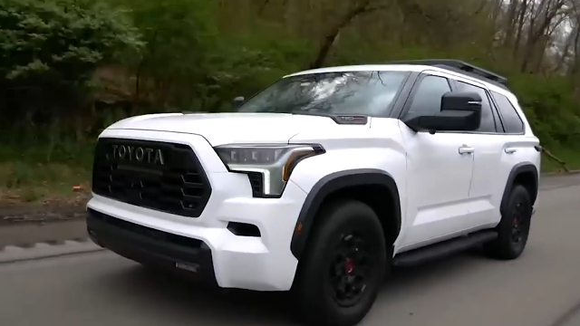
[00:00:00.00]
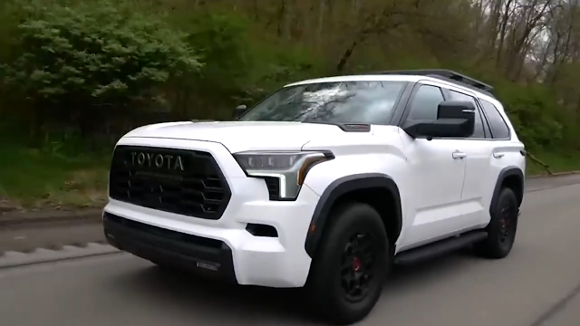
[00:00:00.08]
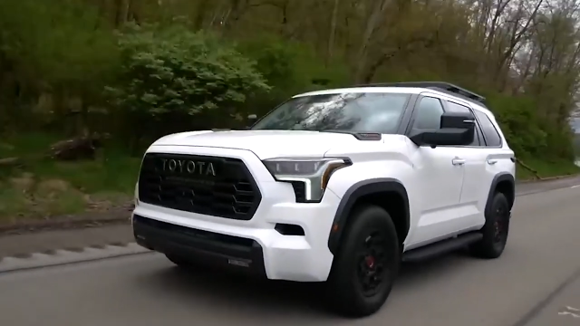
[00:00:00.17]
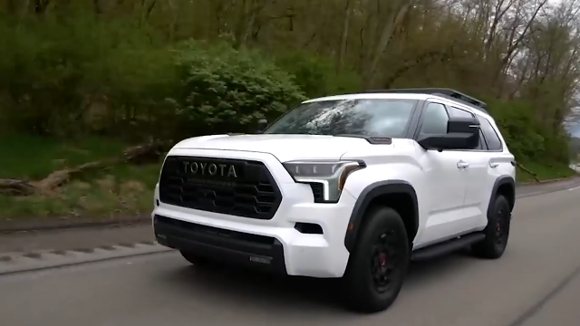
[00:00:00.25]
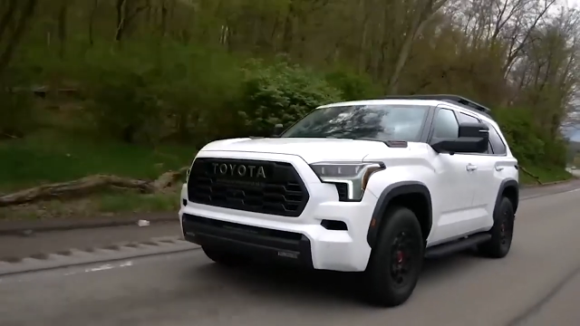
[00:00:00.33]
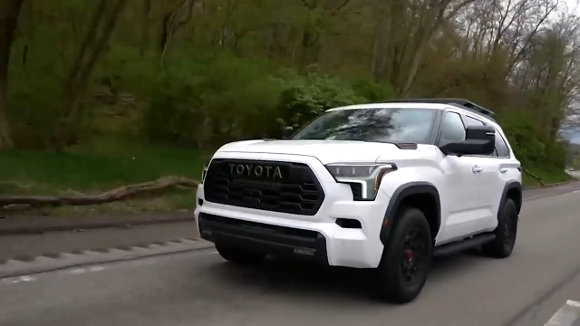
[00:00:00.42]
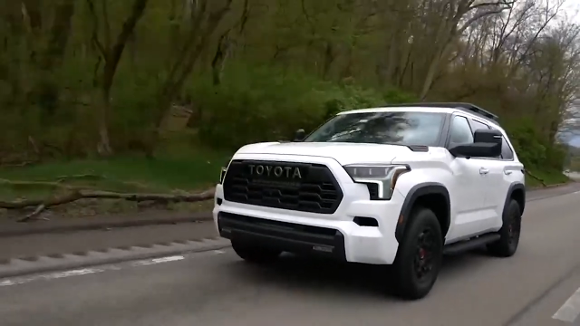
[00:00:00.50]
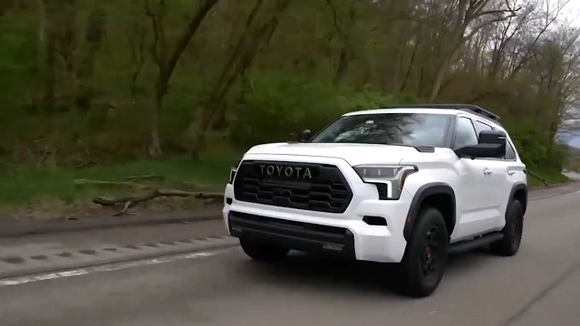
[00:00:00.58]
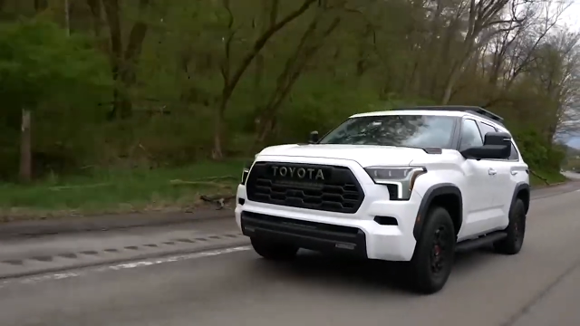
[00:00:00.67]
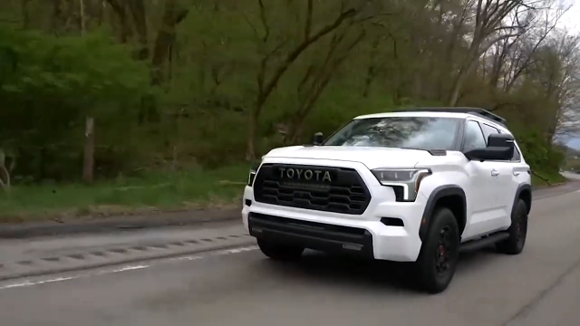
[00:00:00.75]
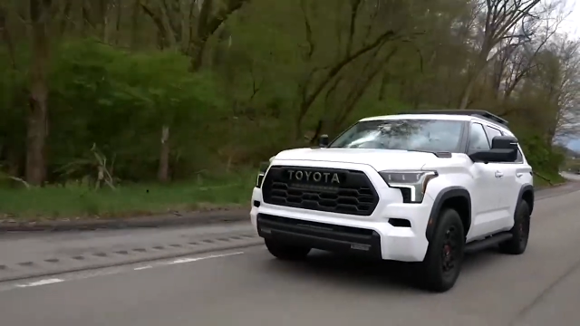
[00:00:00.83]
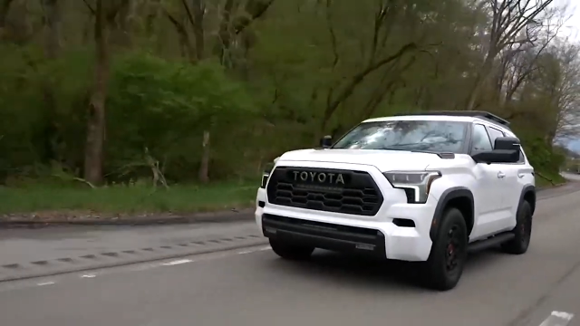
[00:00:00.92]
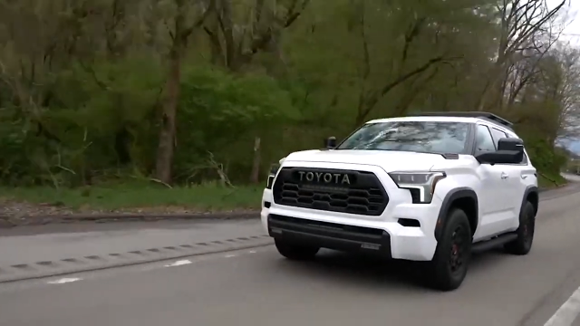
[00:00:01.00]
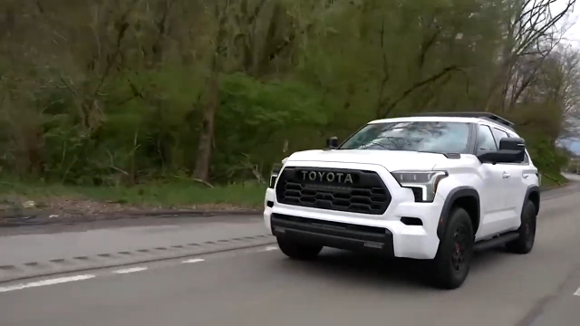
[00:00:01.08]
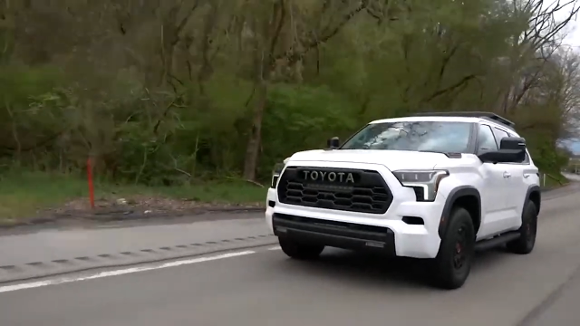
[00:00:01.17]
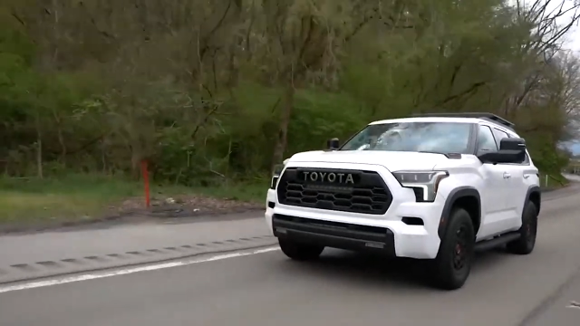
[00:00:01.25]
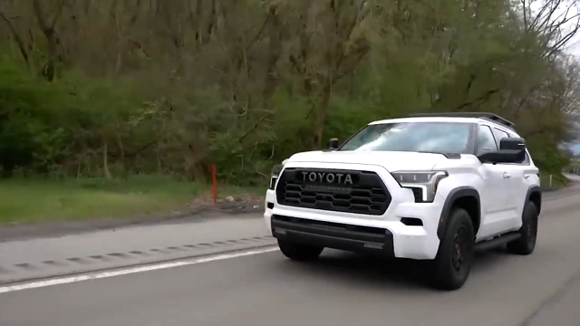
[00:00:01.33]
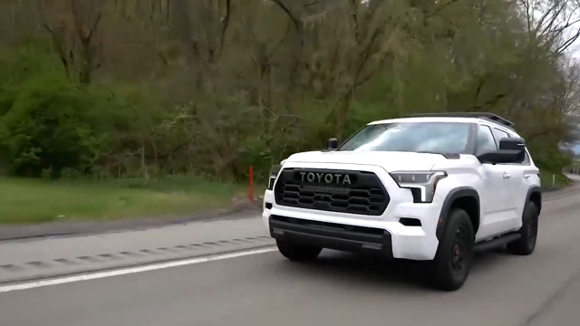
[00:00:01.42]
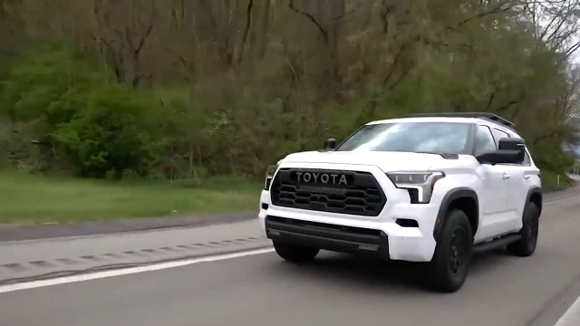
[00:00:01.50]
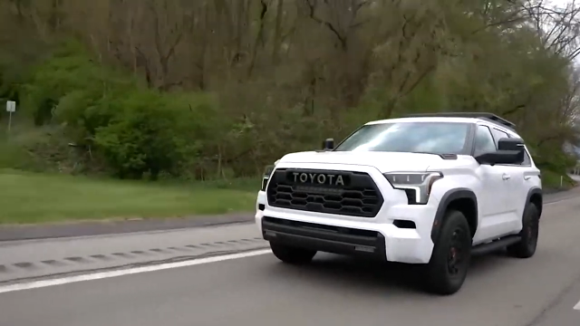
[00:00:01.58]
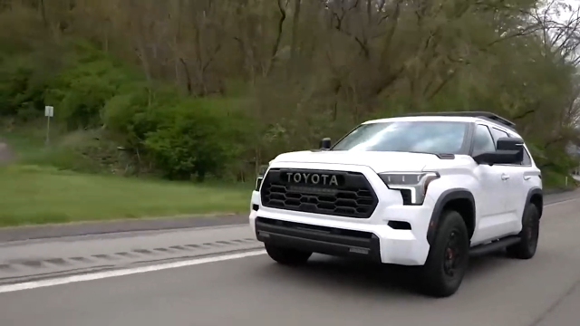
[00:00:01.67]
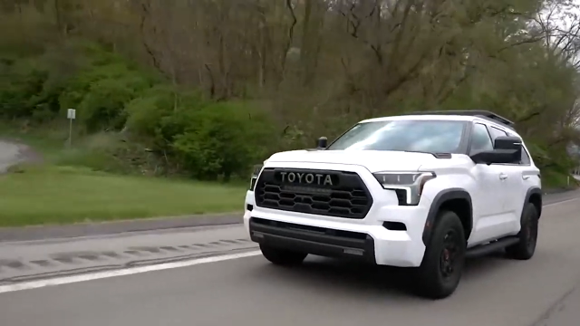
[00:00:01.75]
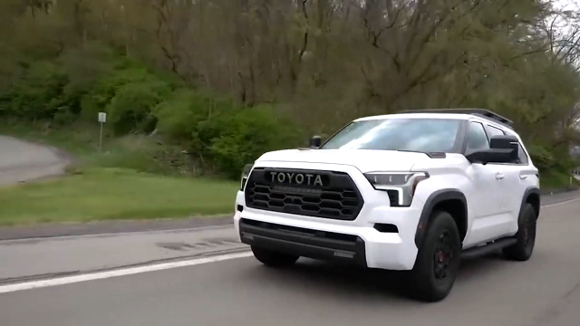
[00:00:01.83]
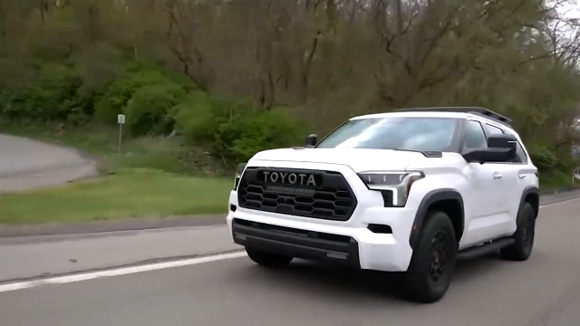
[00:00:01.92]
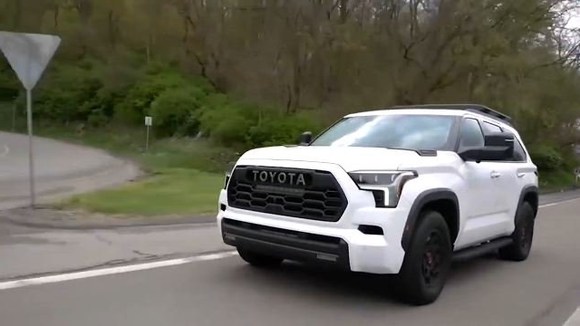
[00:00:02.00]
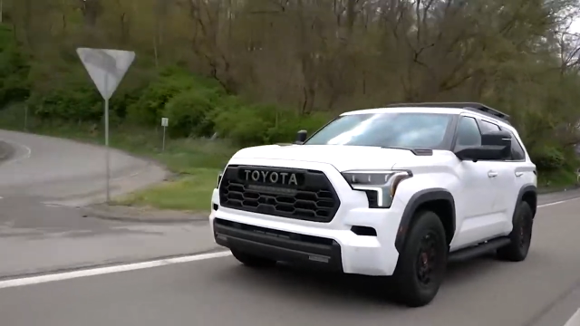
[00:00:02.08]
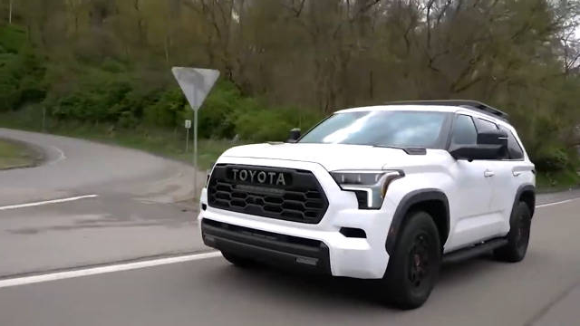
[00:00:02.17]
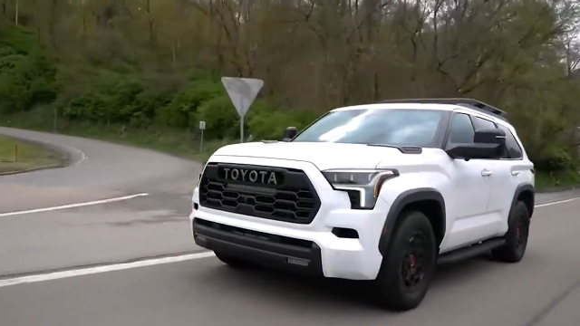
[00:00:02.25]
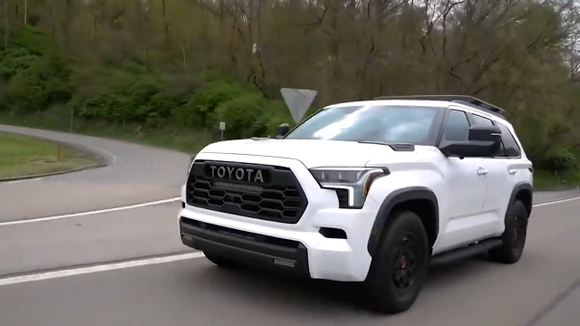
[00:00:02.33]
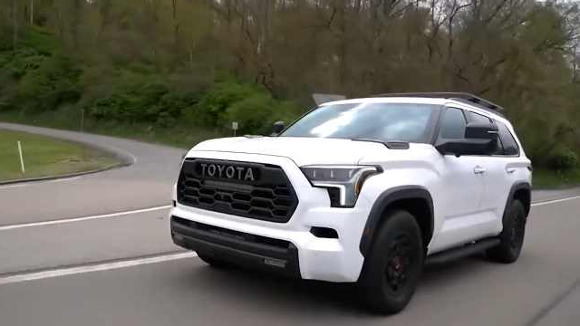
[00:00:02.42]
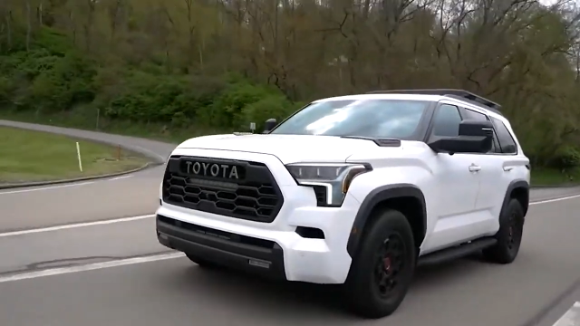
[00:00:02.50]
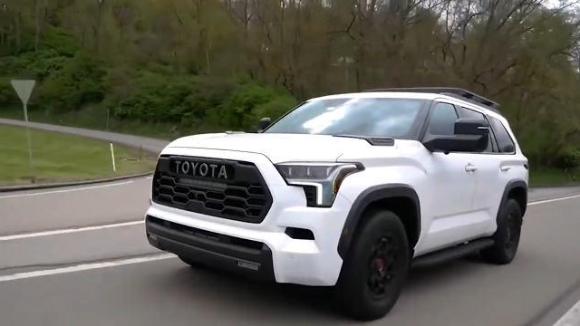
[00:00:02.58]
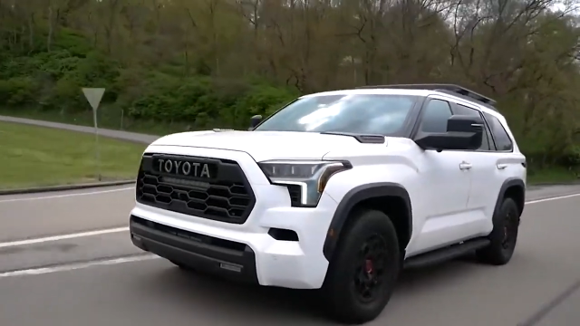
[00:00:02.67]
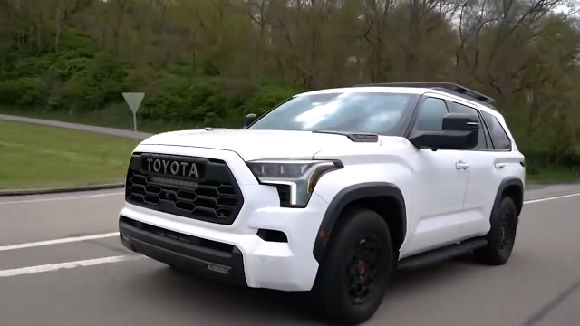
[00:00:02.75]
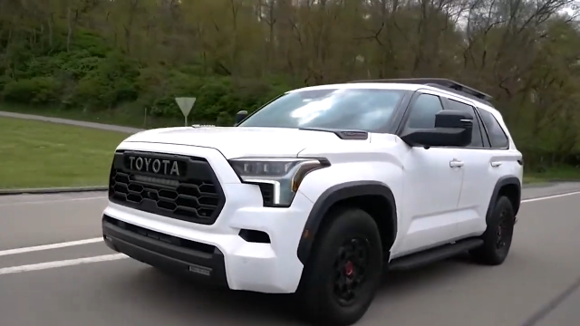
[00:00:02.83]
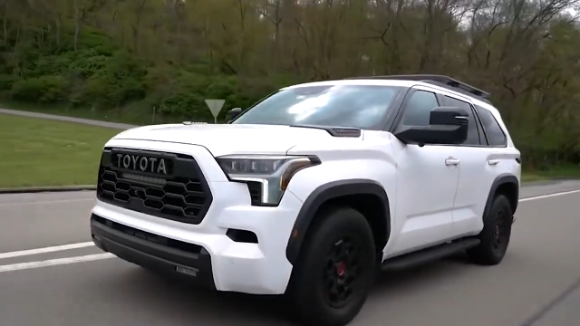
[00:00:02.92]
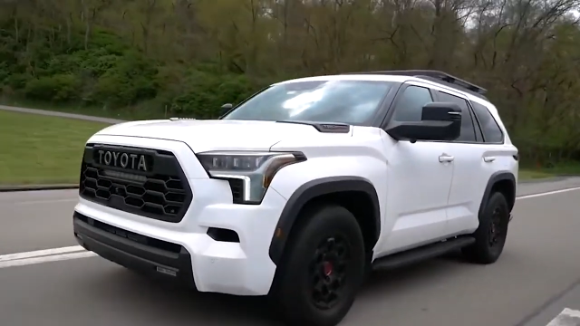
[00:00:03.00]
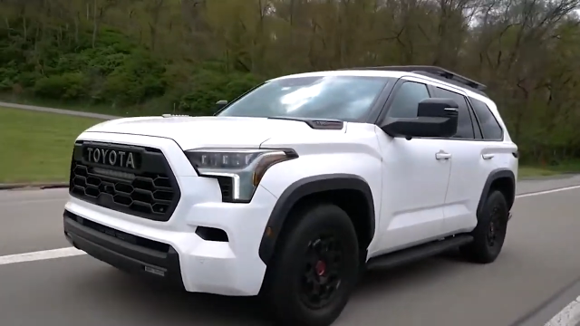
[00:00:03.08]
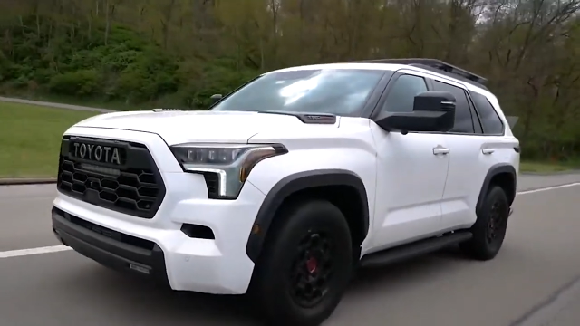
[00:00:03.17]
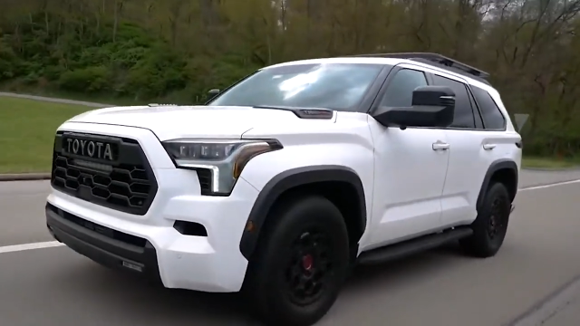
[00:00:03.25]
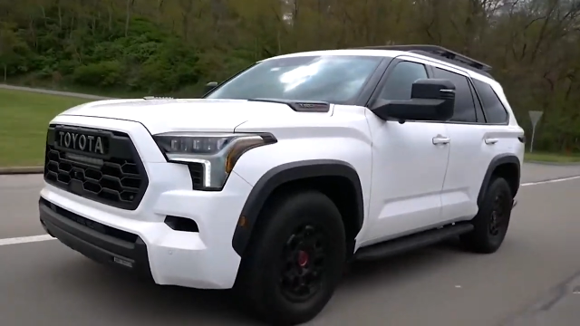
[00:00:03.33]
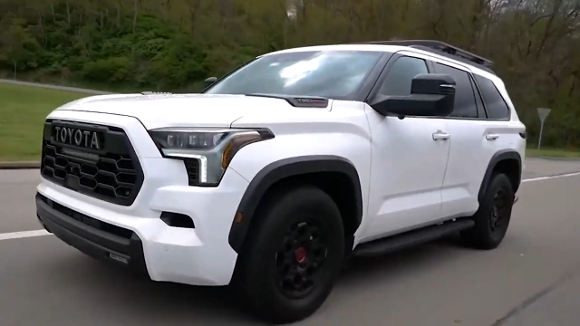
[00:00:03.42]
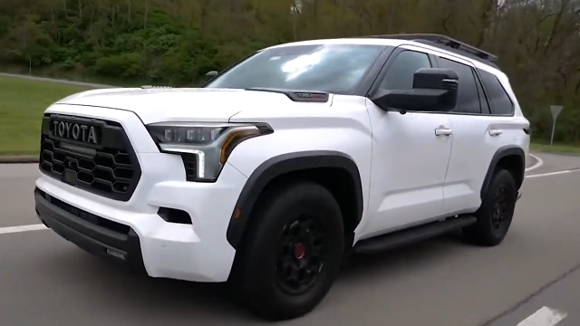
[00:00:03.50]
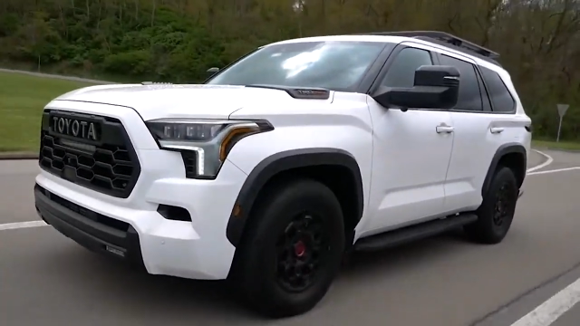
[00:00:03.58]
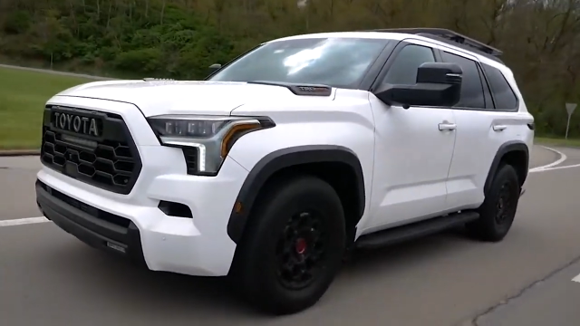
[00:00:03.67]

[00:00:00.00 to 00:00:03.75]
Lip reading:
[unreadable: no face in view]